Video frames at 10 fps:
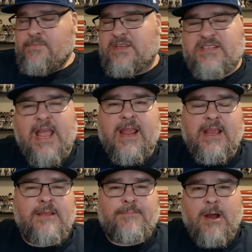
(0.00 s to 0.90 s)
staying
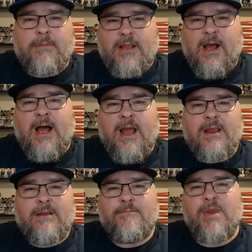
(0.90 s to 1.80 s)
in the public
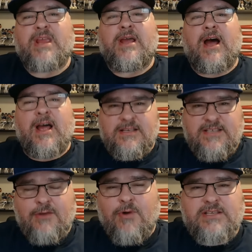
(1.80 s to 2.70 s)
eye because
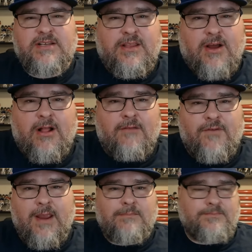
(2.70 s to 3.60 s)
he wasn't in the Hall of
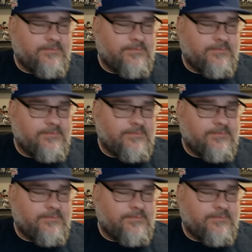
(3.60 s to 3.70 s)
Fame.